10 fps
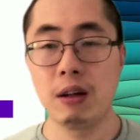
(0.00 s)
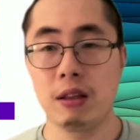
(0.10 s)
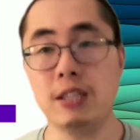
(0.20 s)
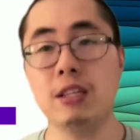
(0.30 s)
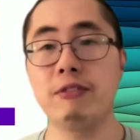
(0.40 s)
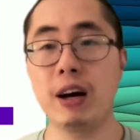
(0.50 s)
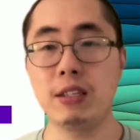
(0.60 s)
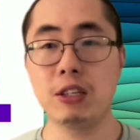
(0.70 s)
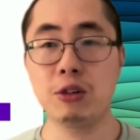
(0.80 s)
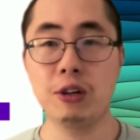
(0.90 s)
These
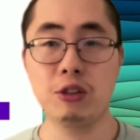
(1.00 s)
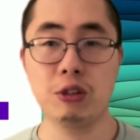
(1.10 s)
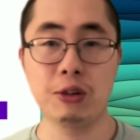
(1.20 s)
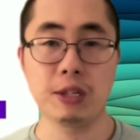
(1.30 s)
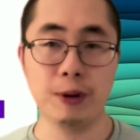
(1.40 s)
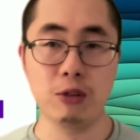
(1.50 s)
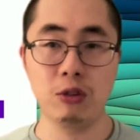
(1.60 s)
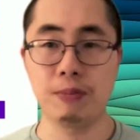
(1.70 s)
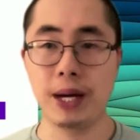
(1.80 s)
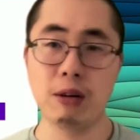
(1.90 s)
devices correspond
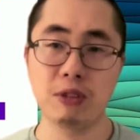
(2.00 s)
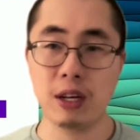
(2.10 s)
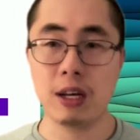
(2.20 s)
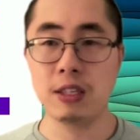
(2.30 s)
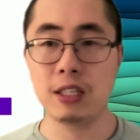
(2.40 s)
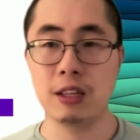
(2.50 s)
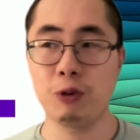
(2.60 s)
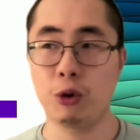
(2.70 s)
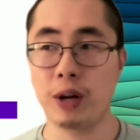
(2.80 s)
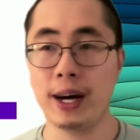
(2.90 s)
to about
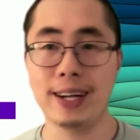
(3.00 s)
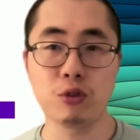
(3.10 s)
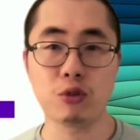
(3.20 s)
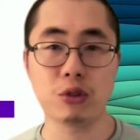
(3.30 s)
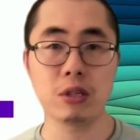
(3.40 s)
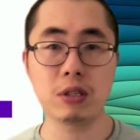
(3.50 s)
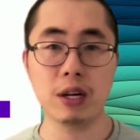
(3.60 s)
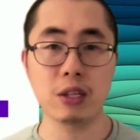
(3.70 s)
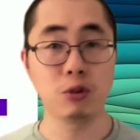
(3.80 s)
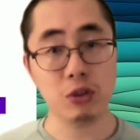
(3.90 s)
6,400
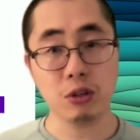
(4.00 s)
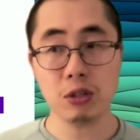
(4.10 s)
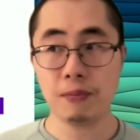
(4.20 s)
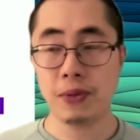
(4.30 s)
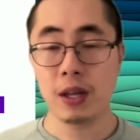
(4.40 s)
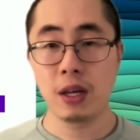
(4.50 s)
users,